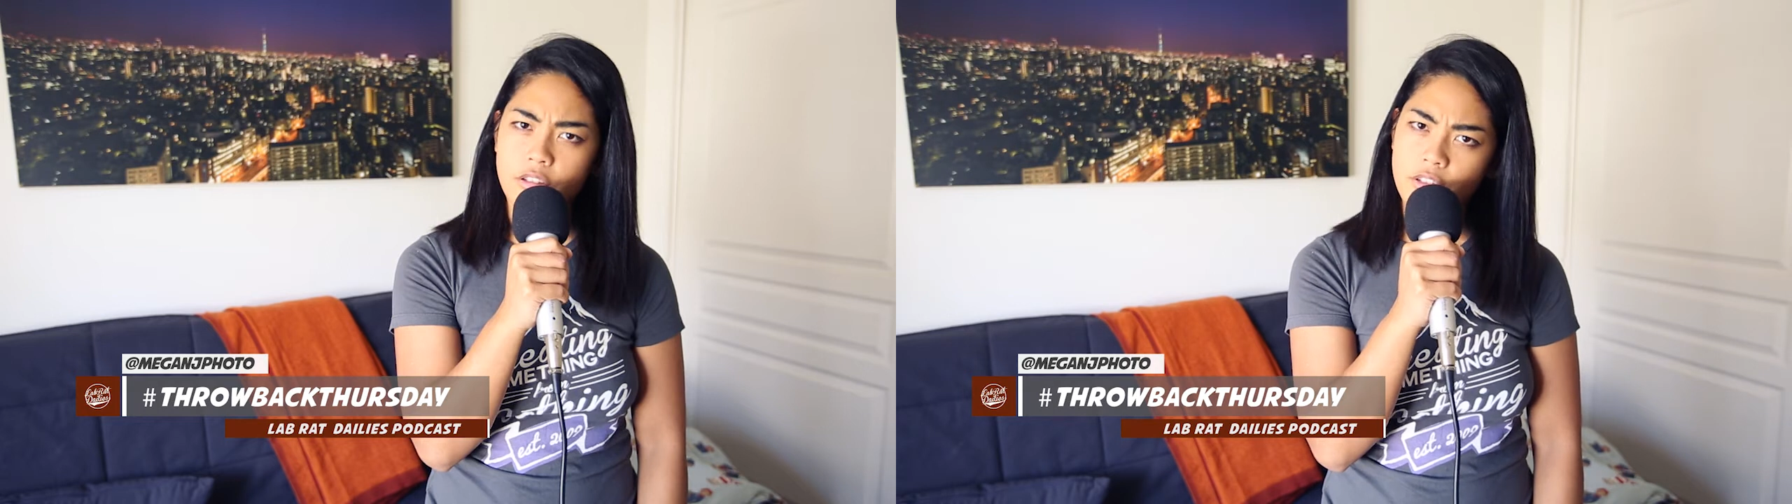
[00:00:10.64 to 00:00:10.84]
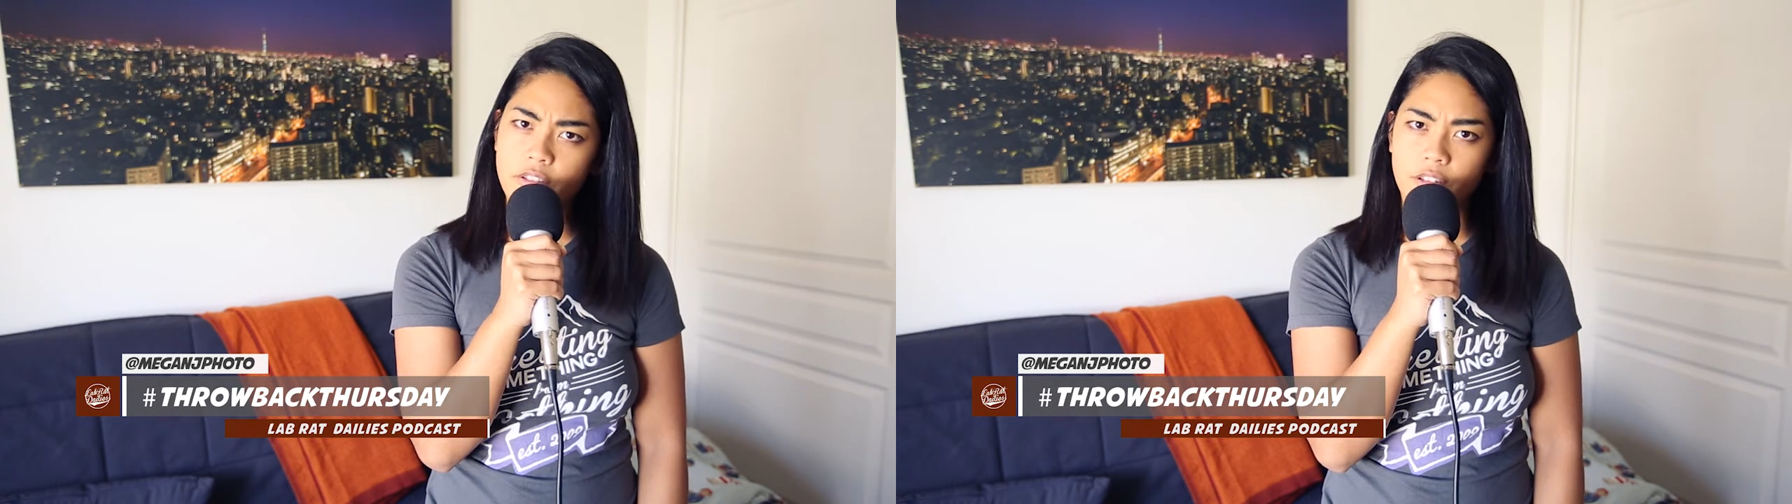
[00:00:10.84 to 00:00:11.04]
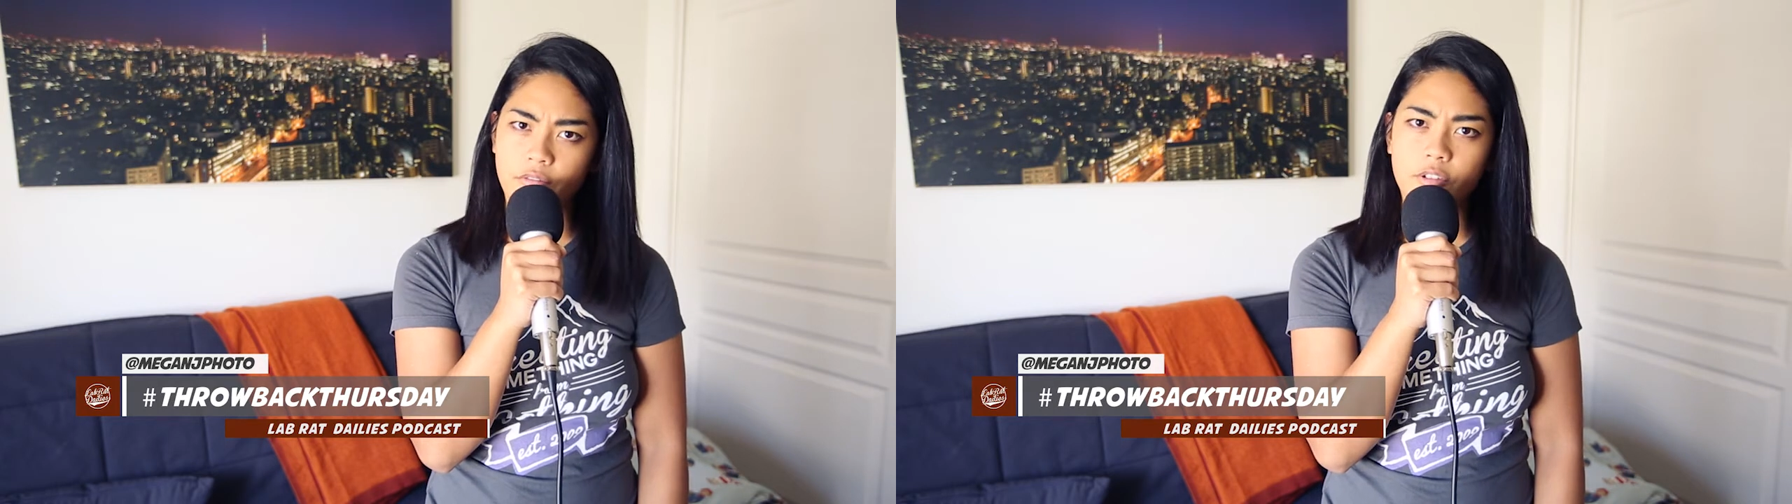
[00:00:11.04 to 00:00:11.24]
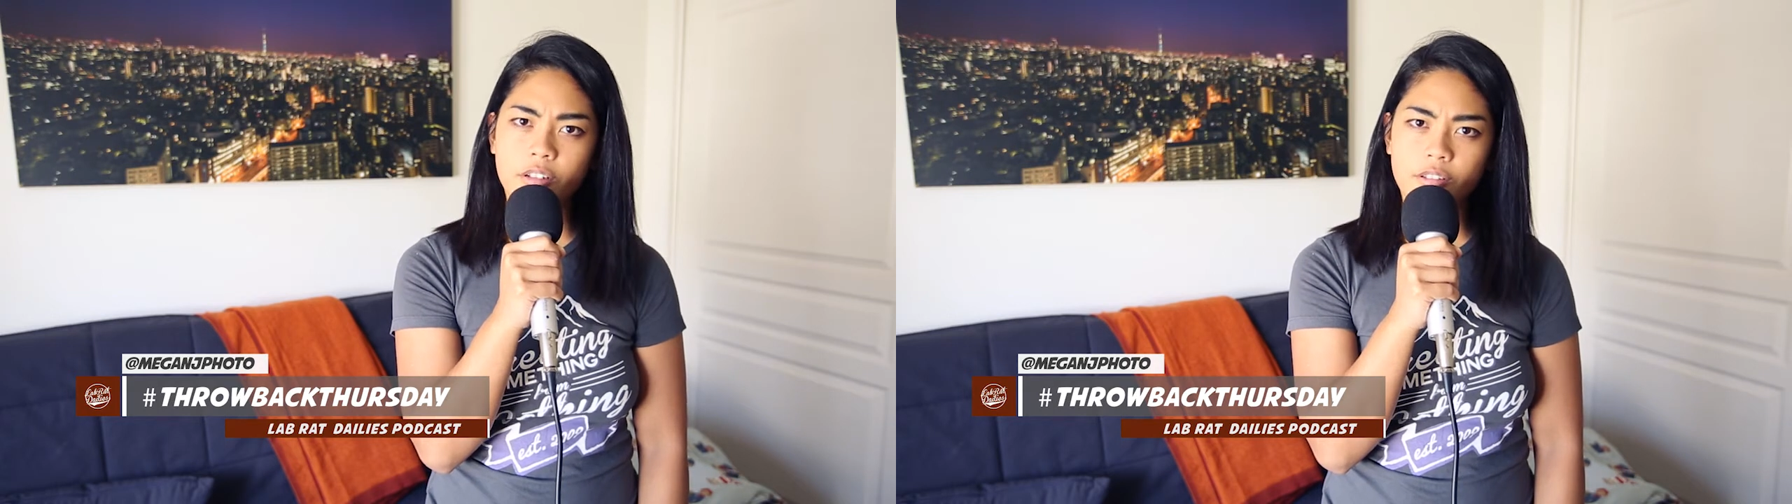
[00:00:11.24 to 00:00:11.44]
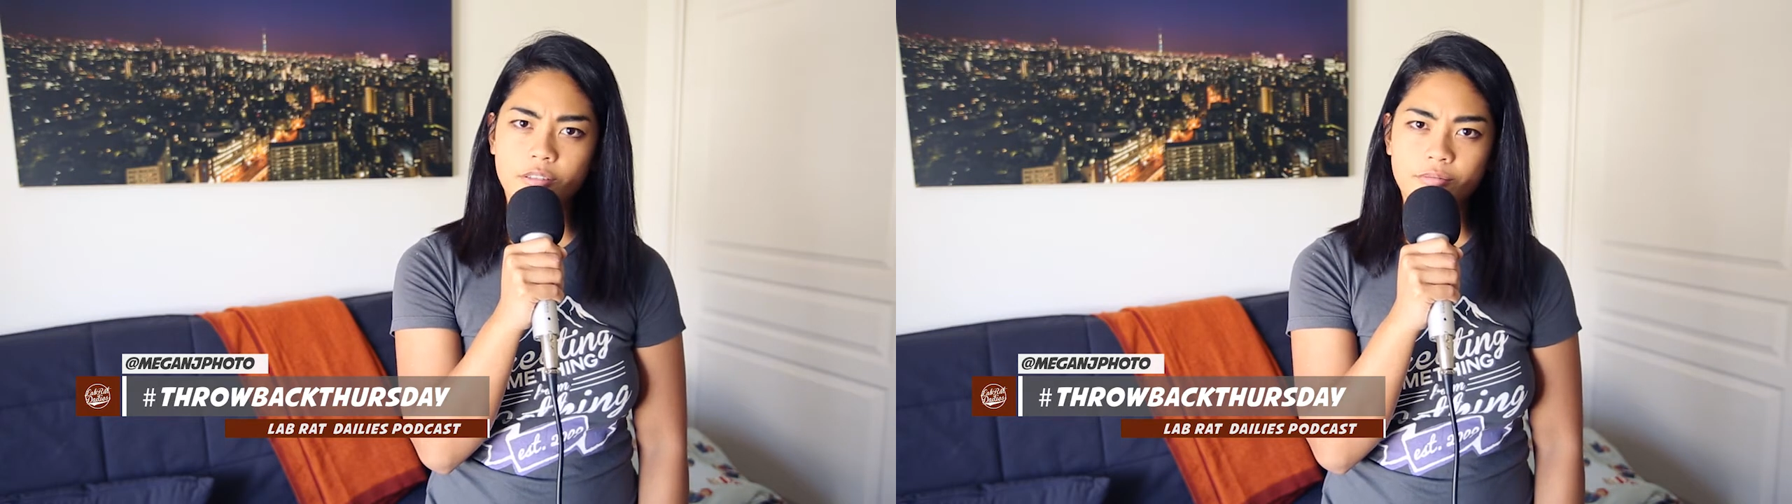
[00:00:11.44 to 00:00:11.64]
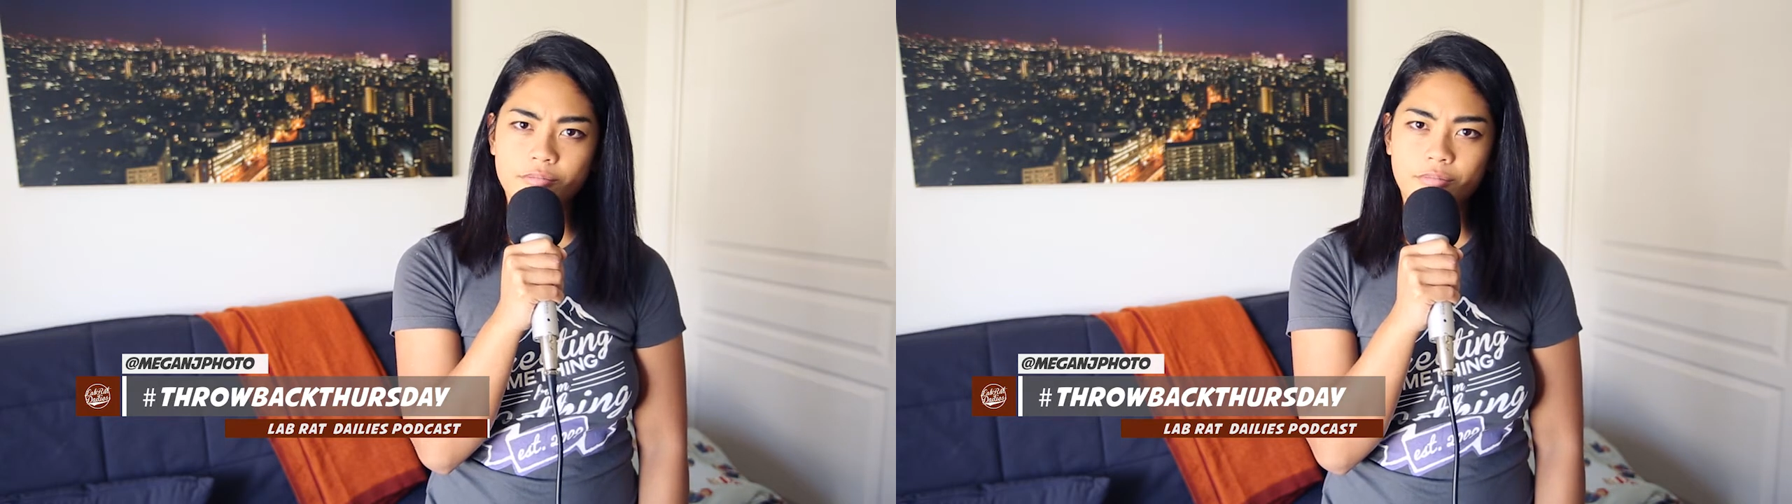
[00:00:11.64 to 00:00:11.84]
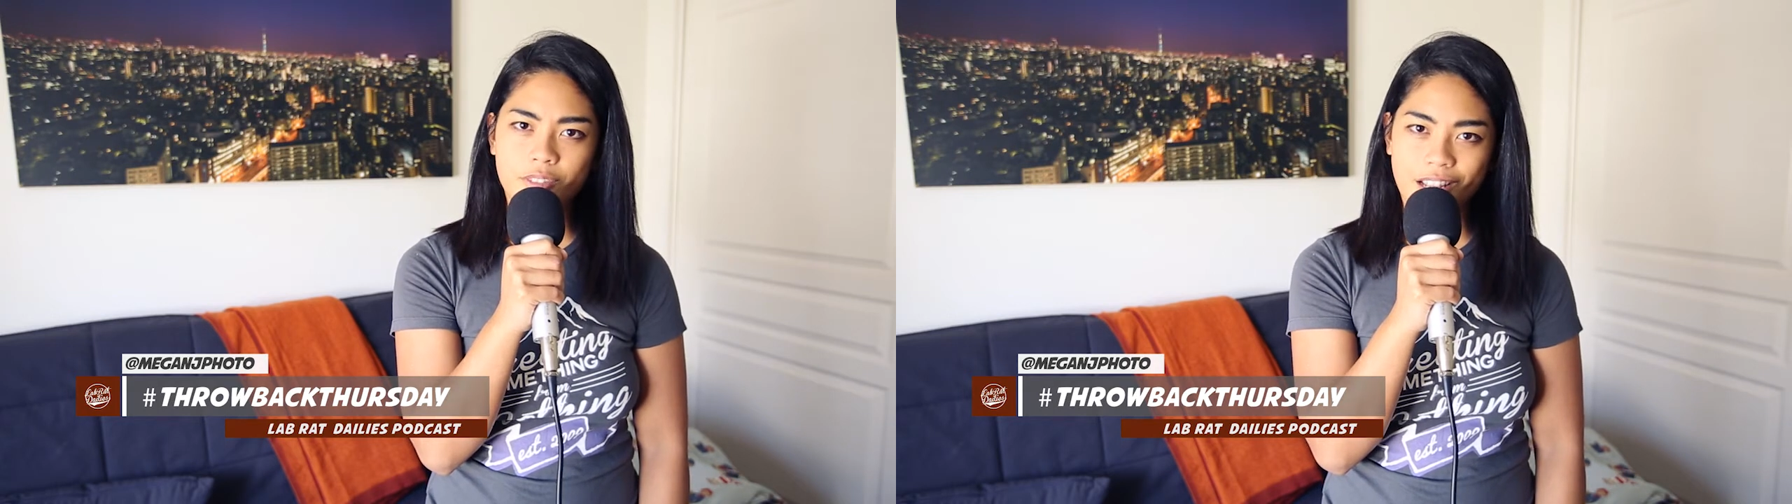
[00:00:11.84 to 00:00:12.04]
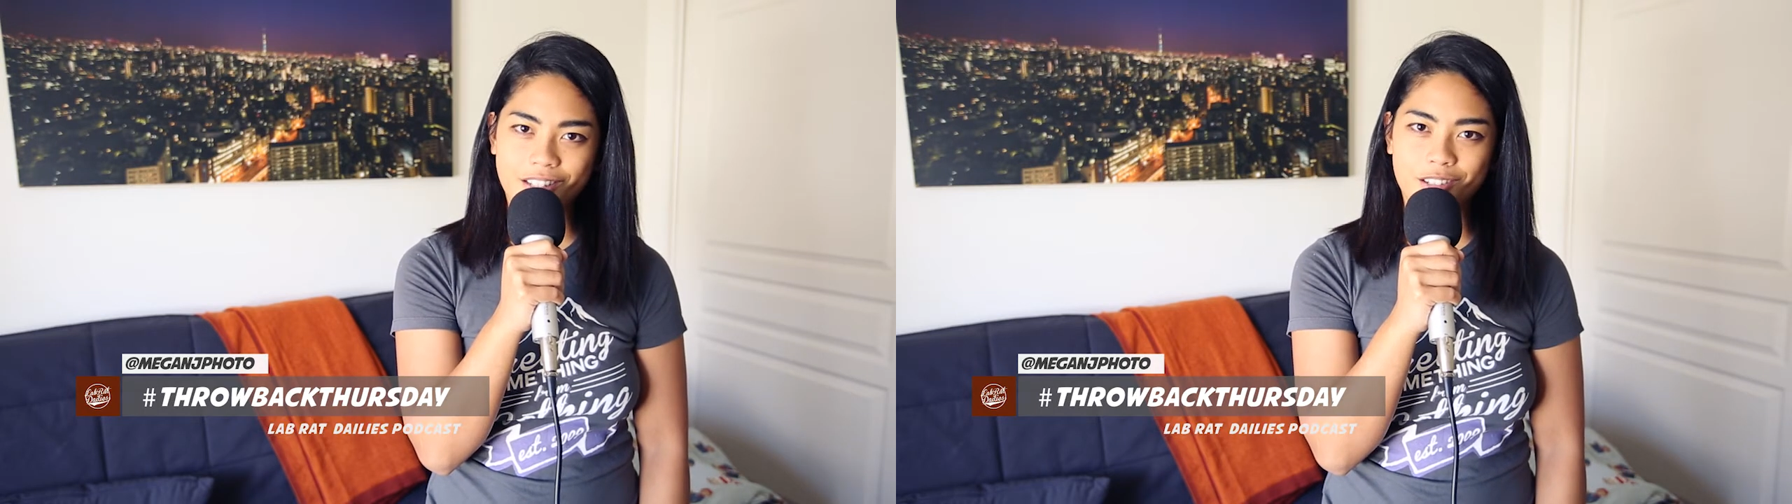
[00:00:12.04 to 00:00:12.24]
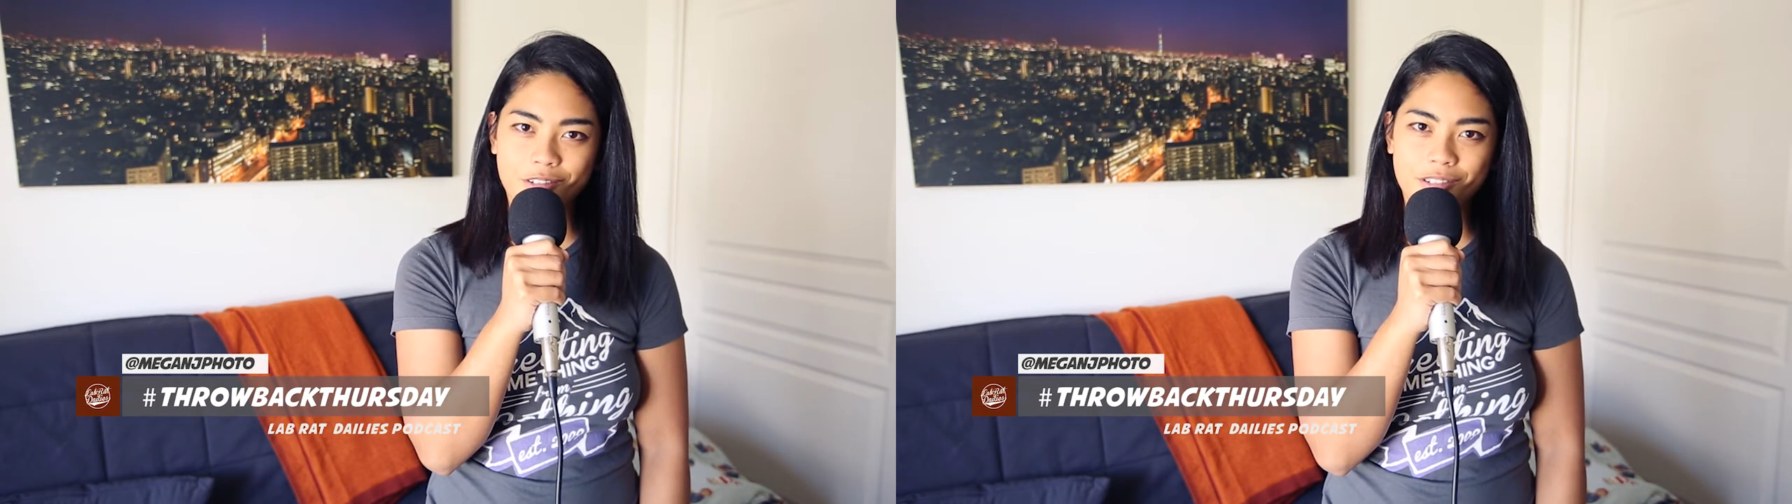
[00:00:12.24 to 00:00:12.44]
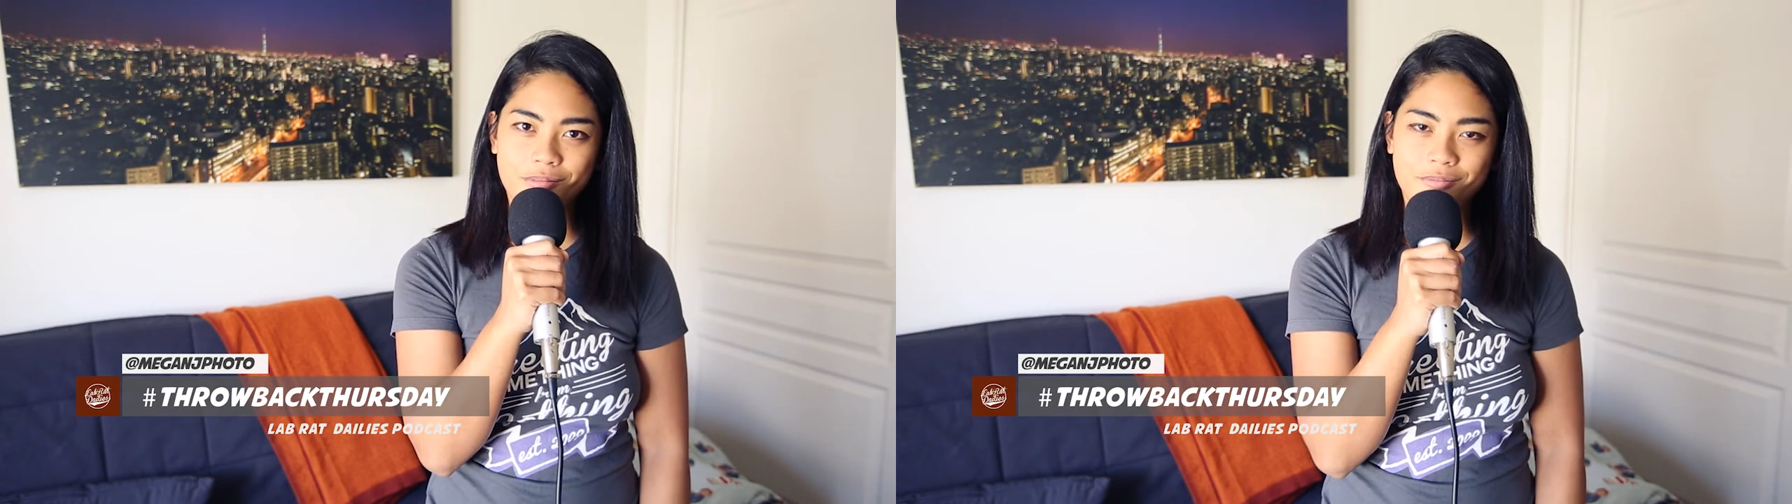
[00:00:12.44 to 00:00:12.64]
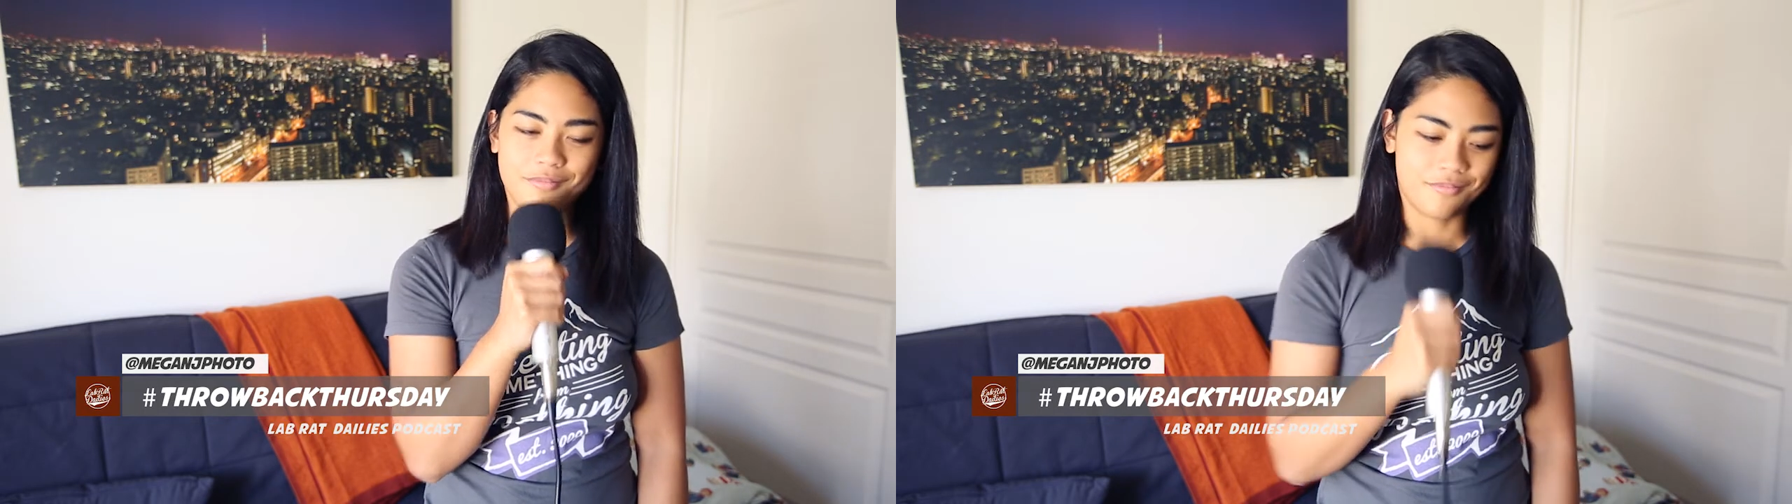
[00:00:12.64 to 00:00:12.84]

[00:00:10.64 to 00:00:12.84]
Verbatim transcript: This is different. Stay tuned.